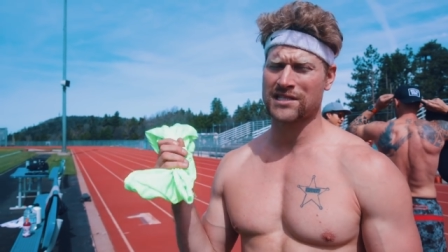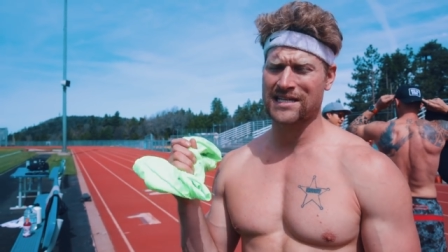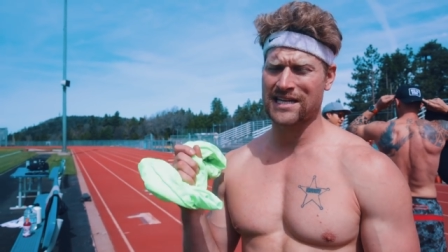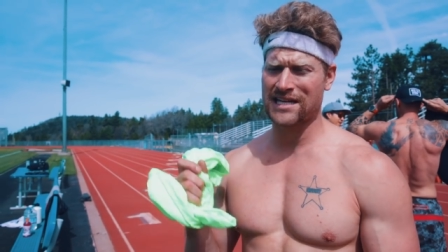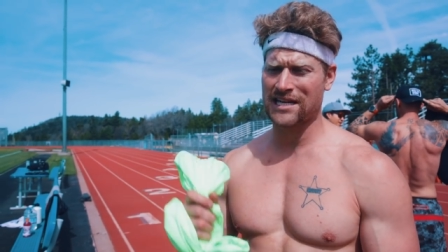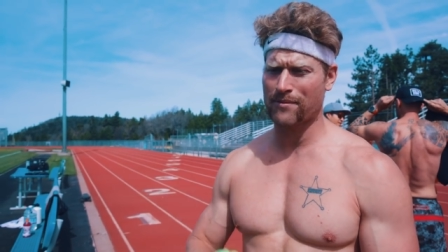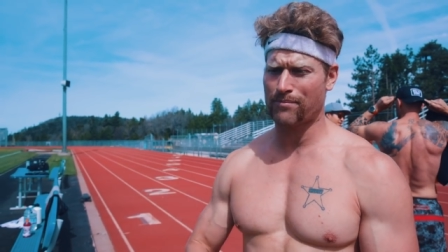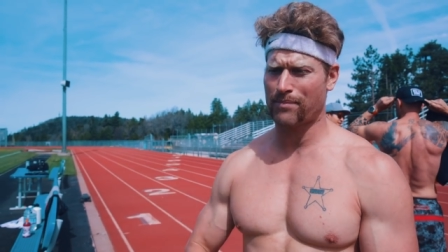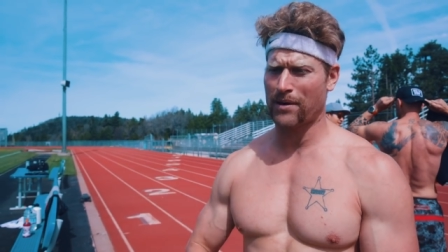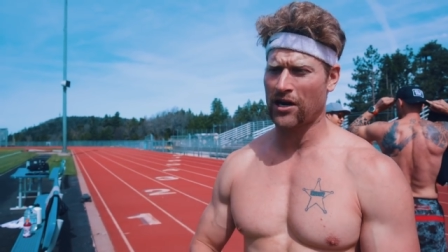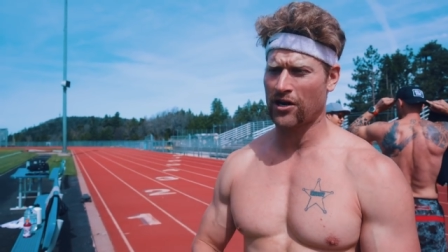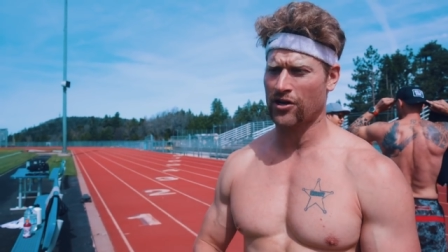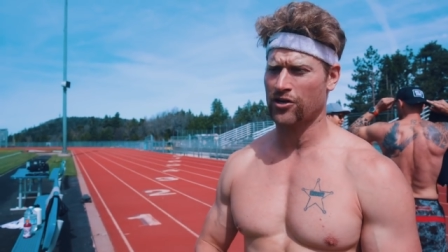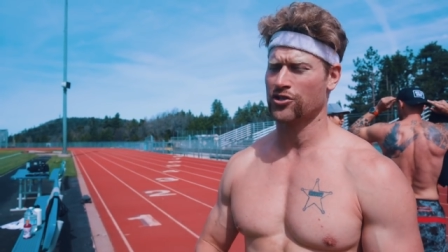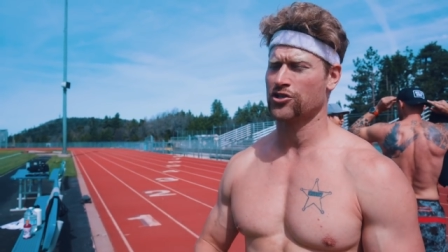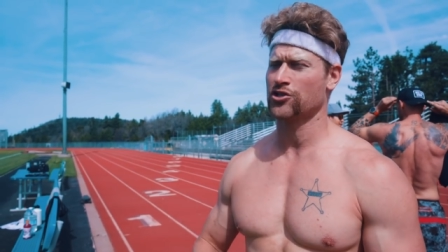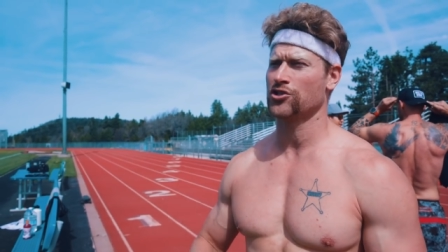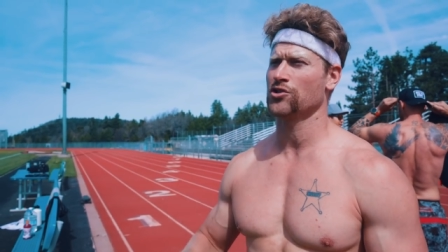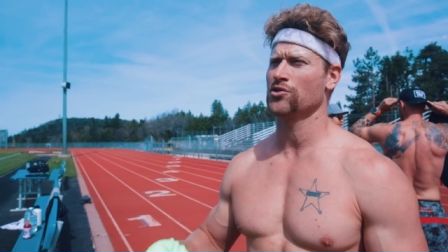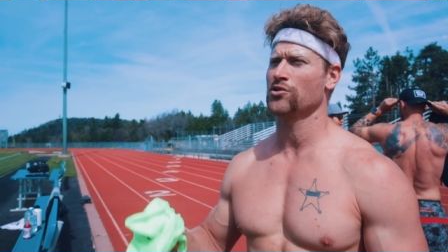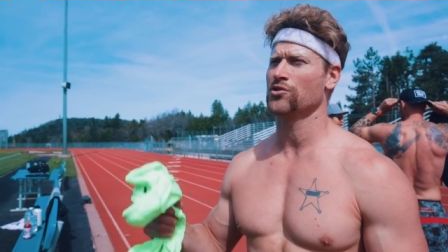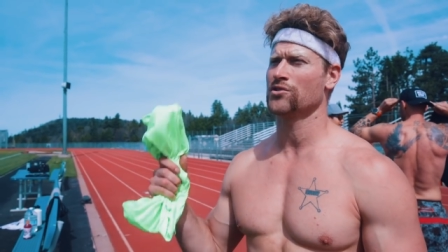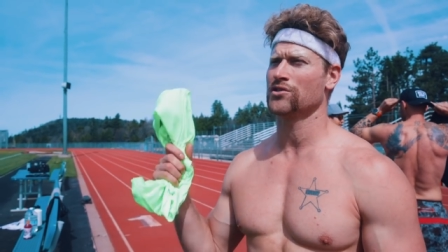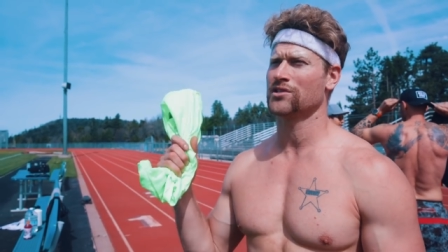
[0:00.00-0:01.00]
need a pair of
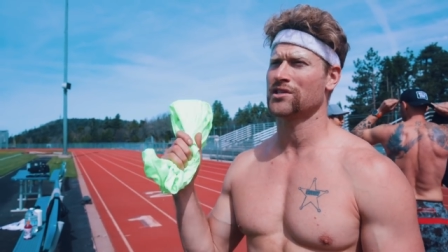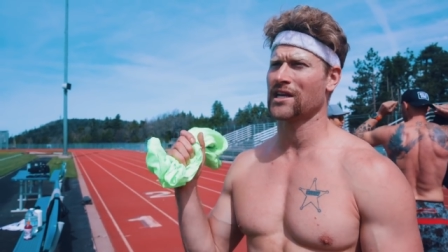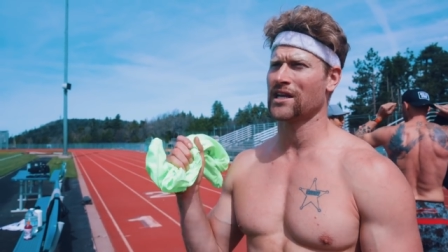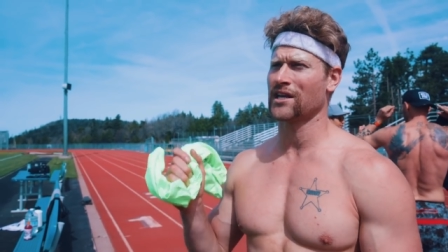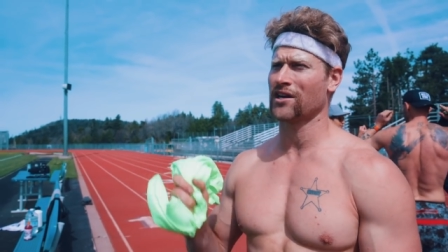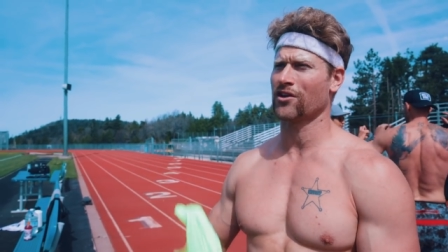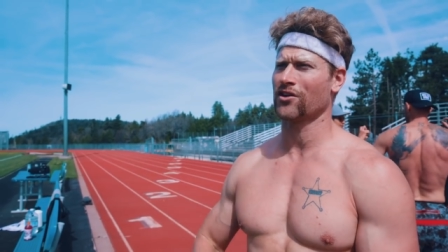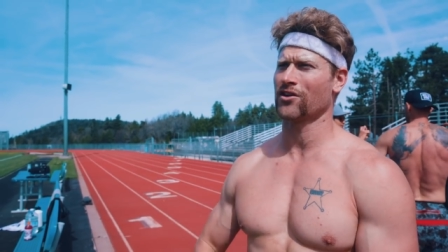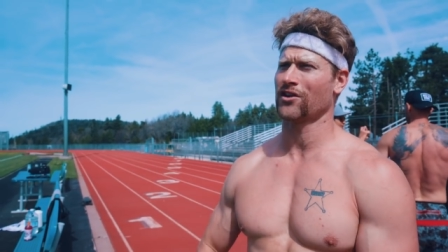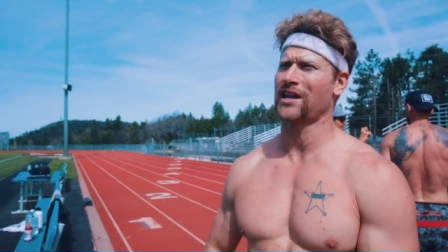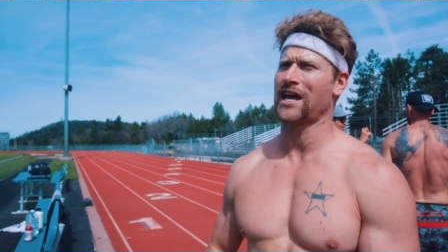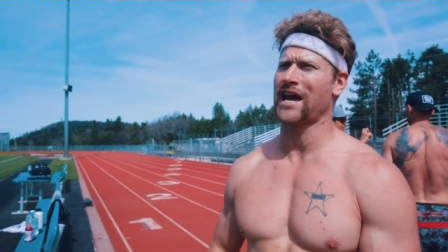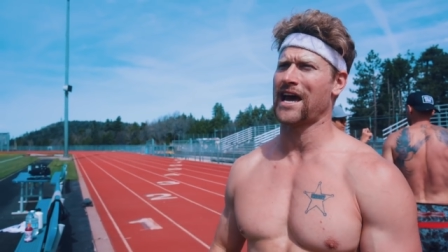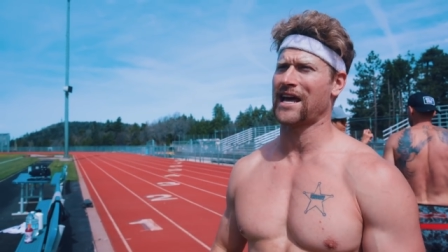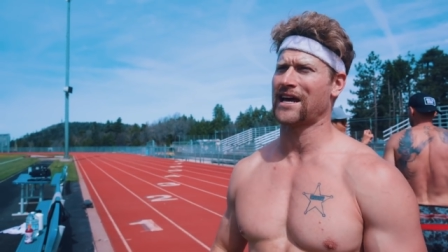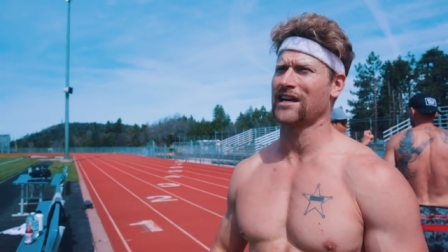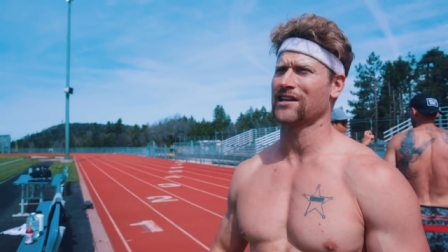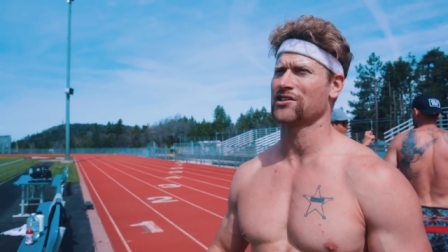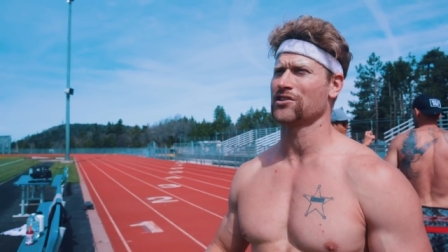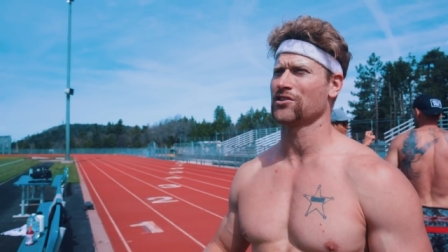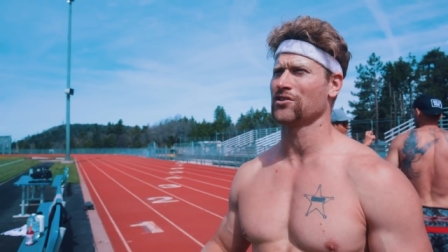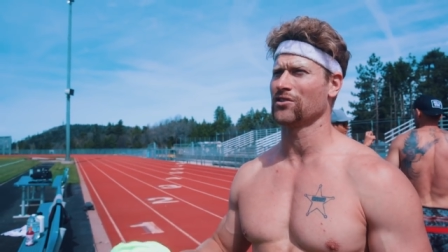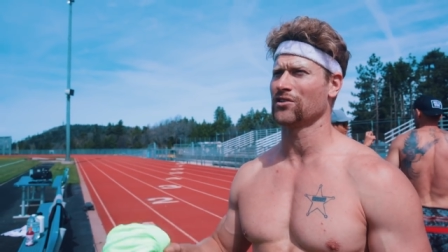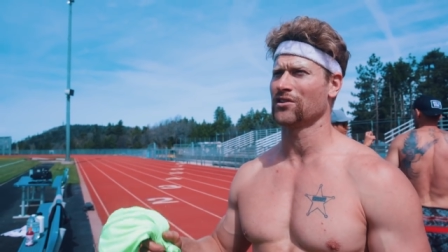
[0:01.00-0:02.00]
shoes and a good
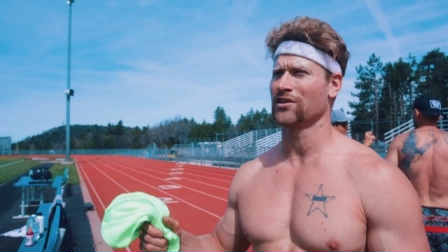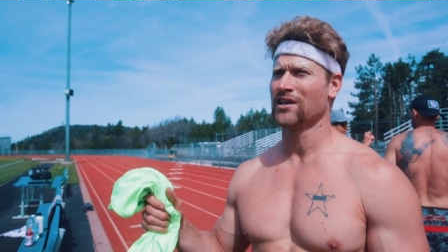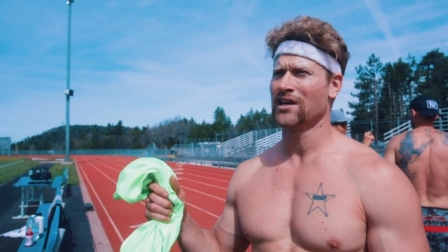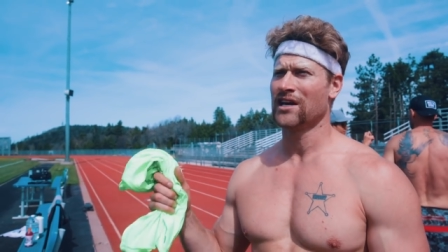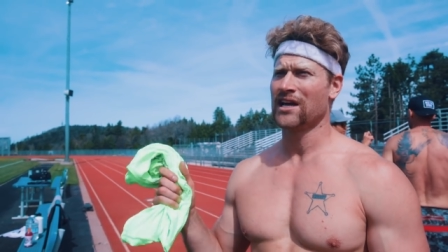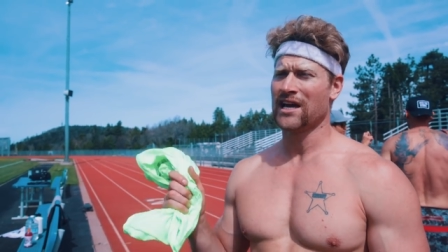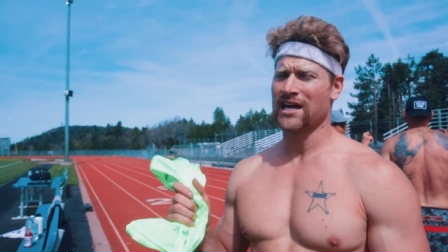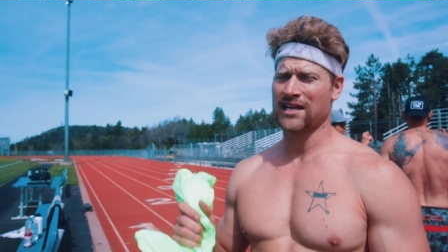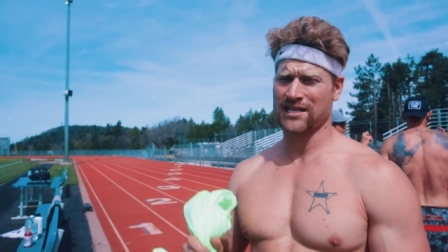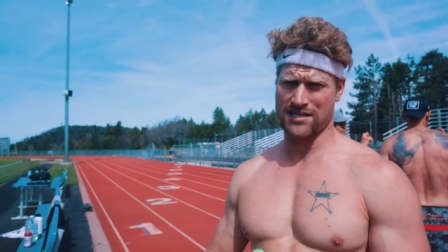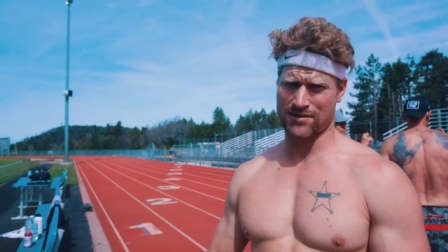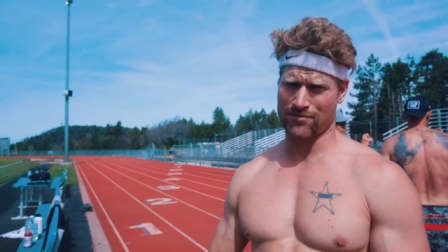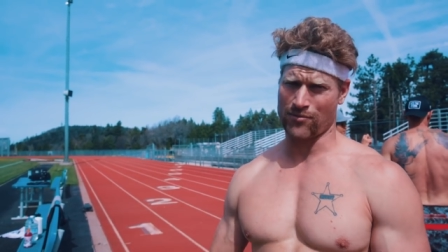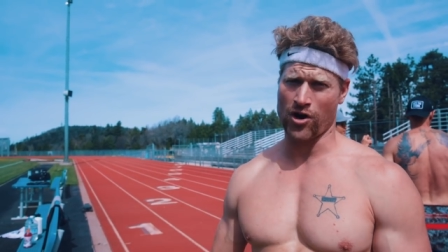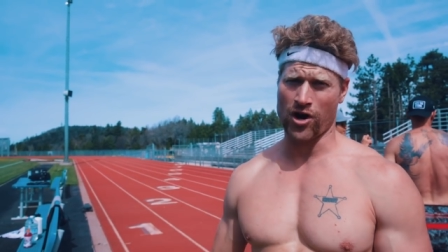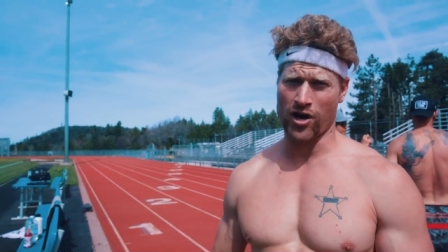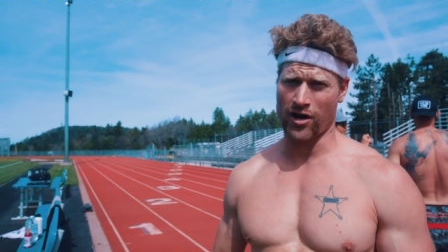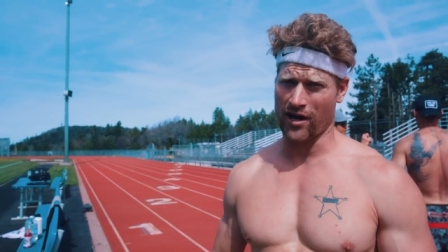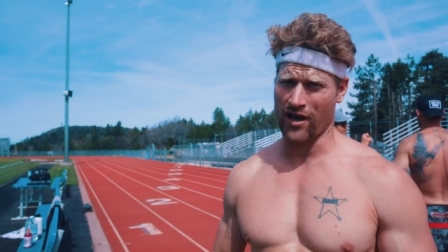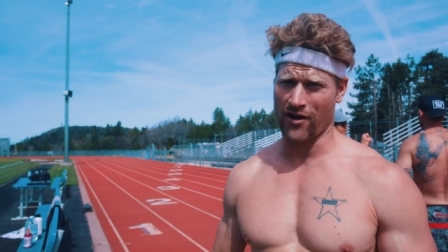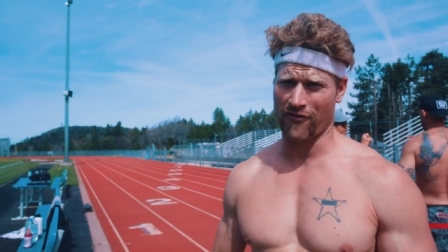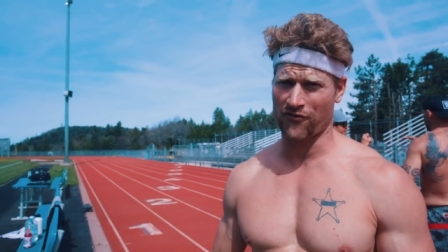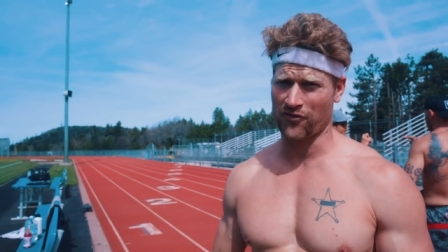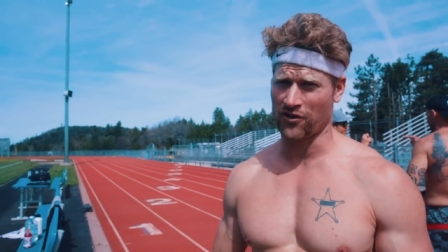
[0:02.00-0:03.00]
attitude and some
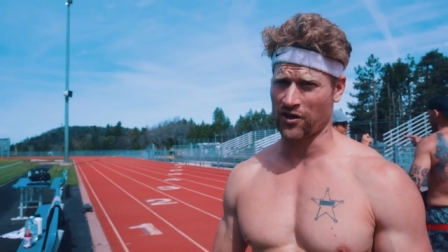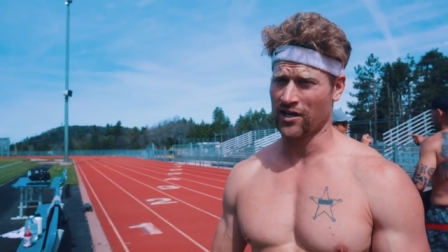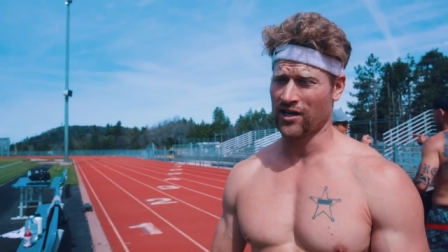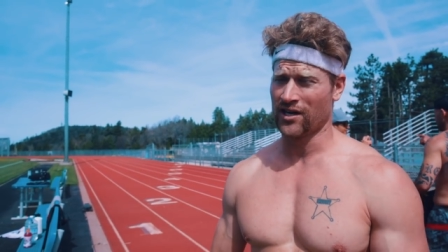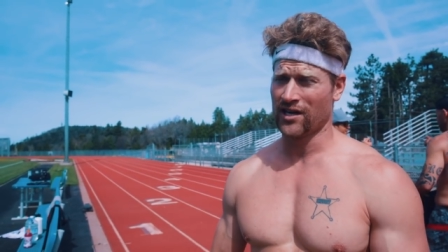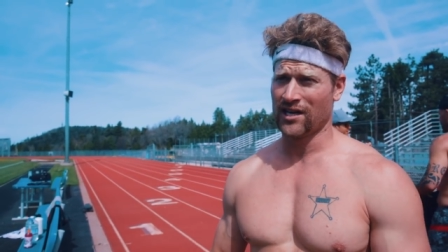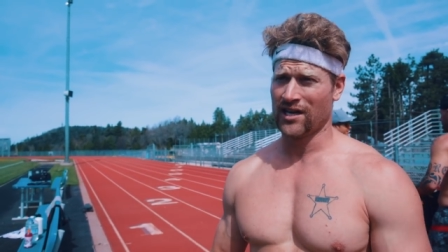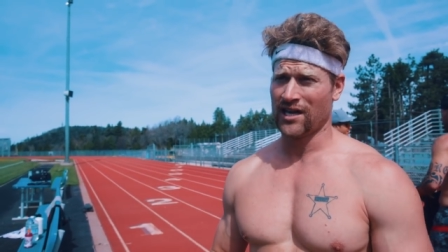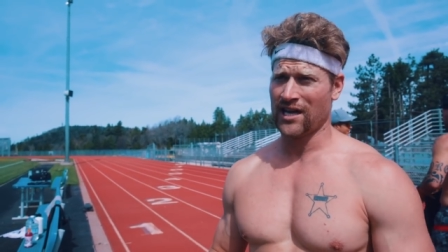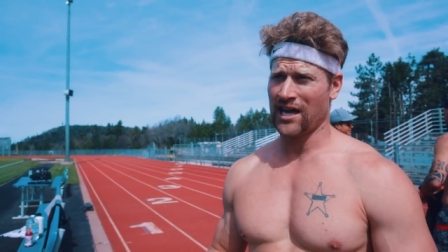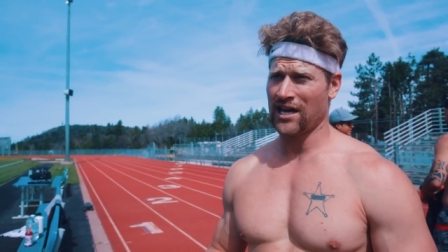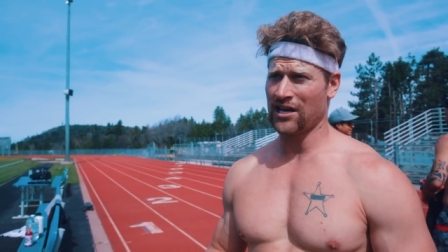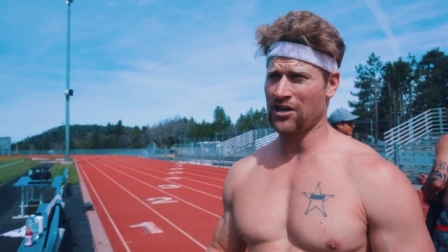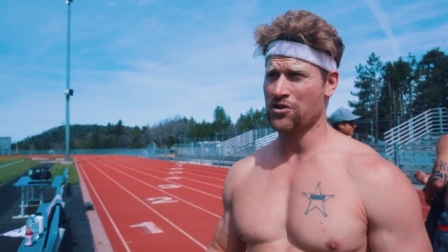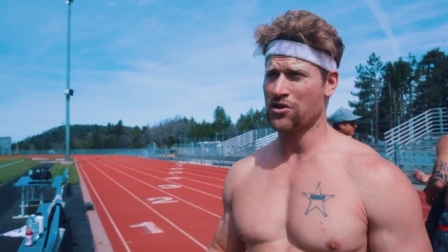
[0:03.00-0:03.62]
hard effort, and